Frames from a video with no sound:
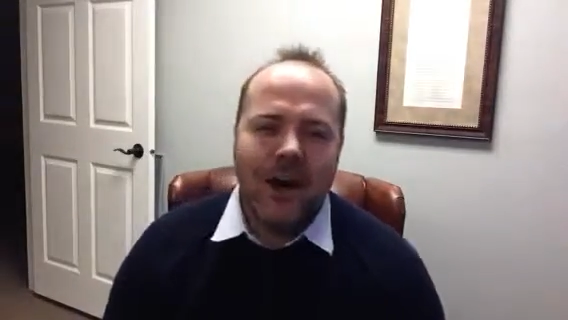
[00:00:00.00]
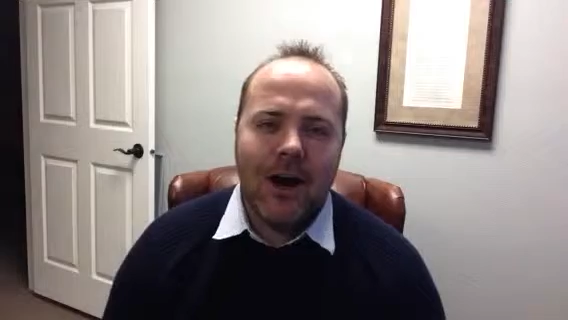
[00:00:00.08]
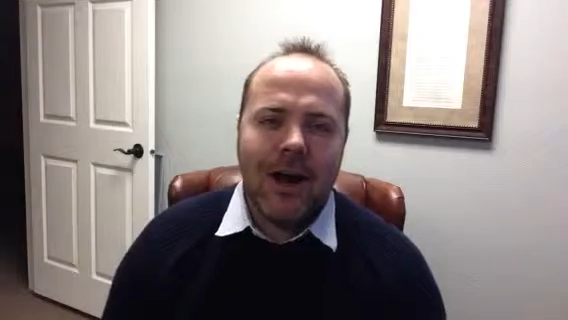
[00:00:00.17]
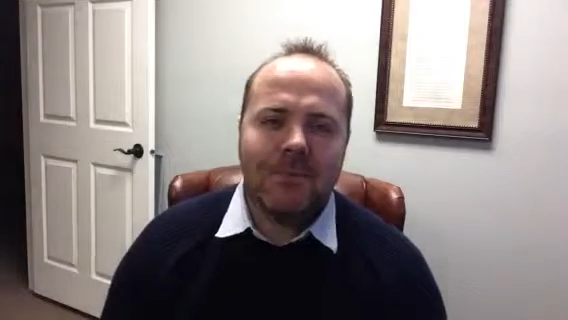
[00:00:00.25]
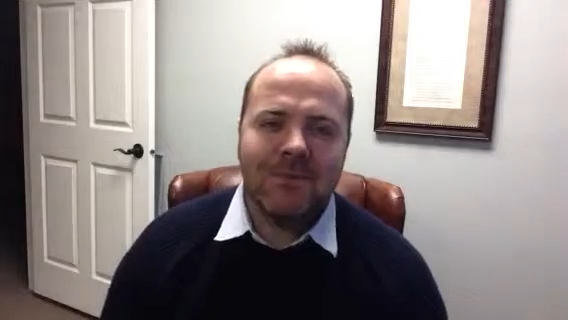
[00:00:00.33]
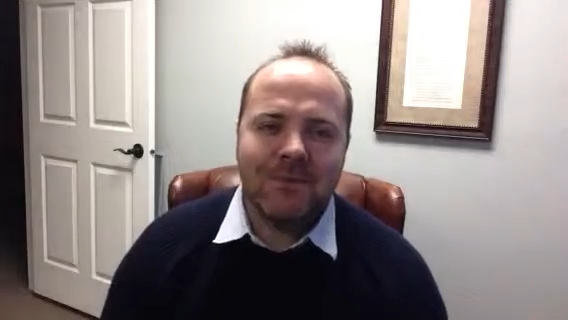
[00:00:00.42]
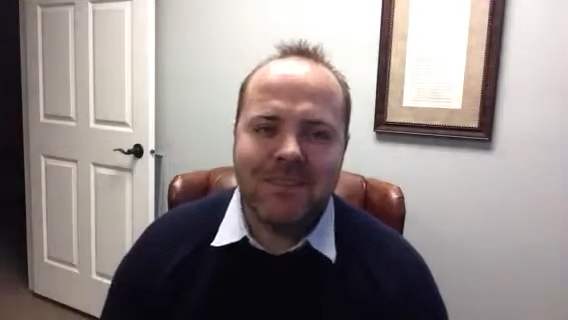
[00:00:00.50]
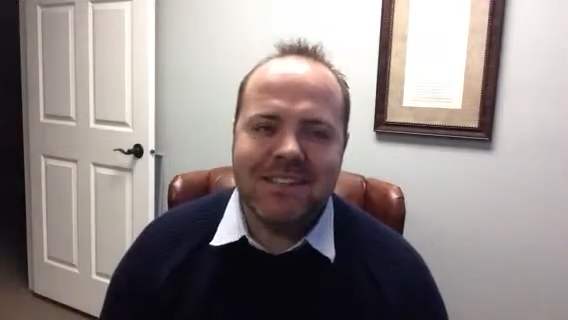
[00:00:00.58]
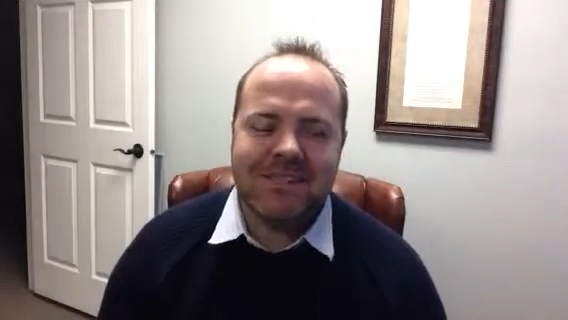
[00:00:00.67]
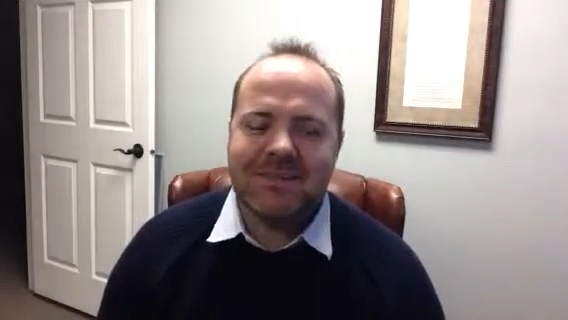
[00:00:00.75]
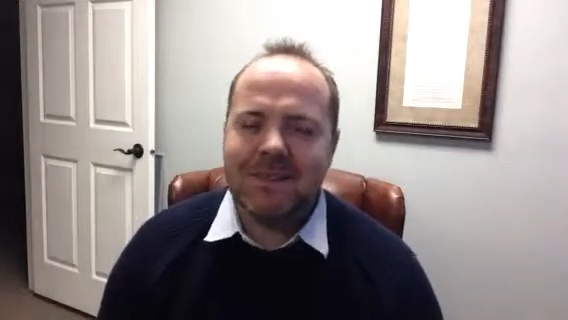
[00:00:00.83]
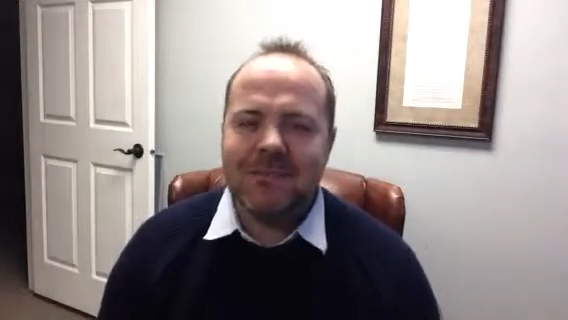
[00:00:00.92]

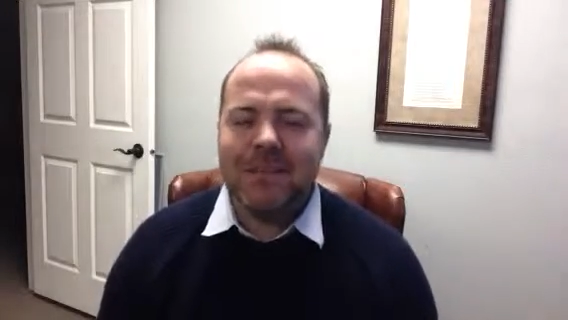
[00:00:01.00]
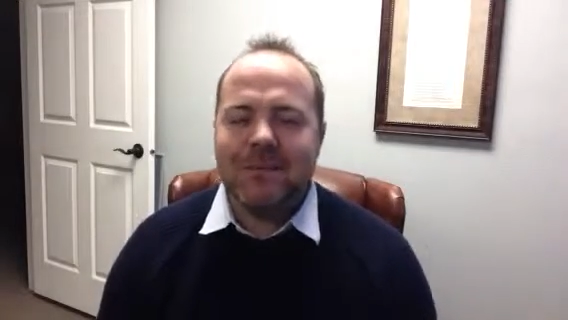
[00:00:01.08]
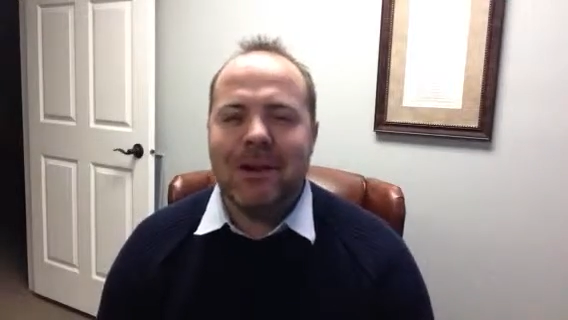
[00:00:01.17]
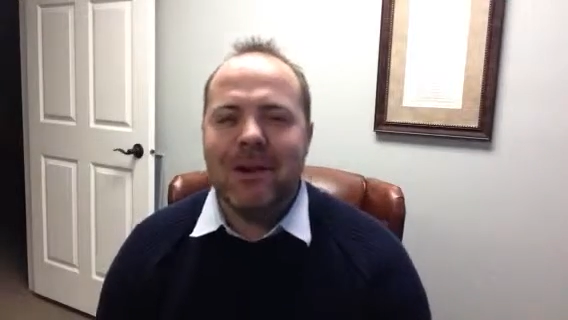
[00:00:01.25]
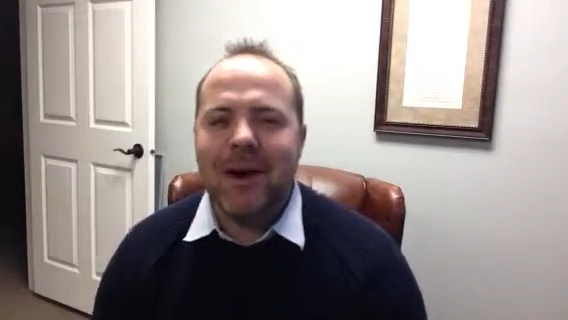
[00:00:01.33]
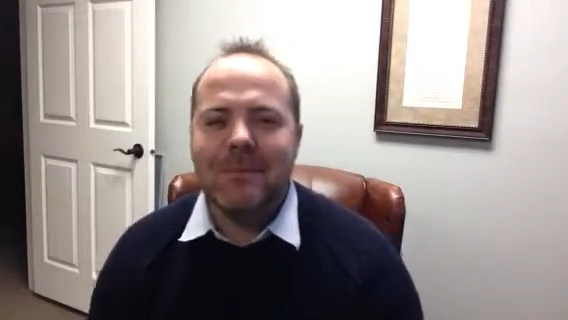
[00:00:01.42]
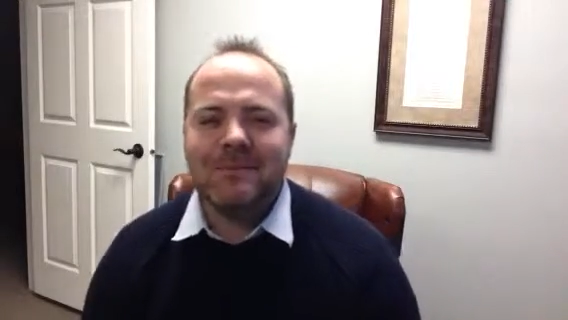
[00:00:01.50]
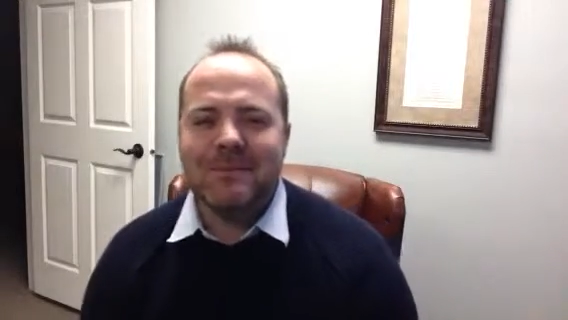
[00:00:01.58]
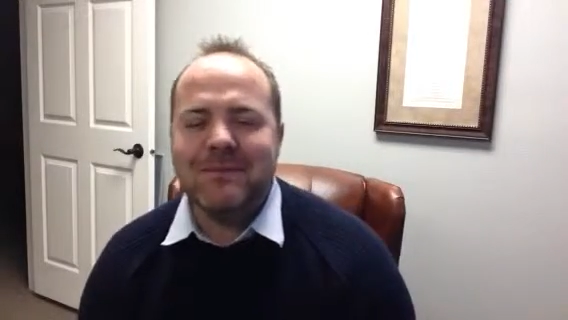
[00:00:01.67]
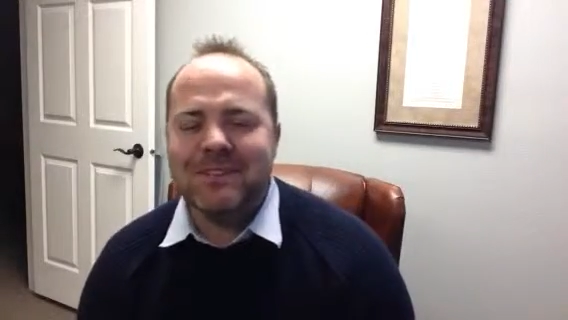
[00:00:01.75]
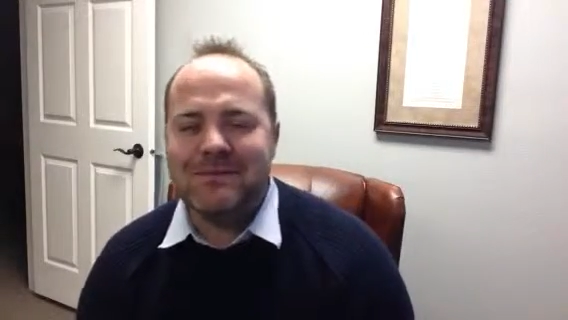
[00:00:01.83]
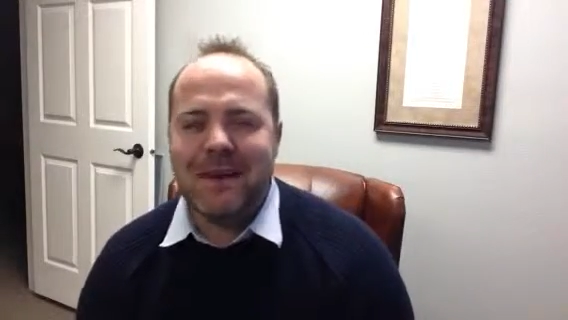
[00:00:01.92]
optimism, something about
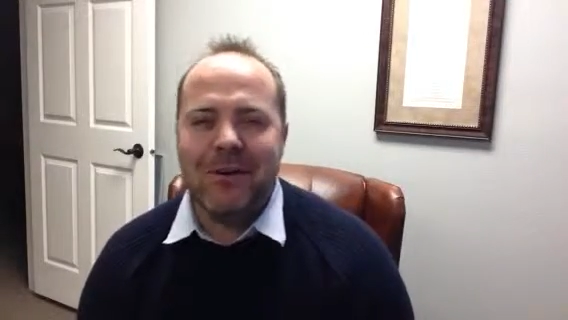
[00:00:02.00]
optimism,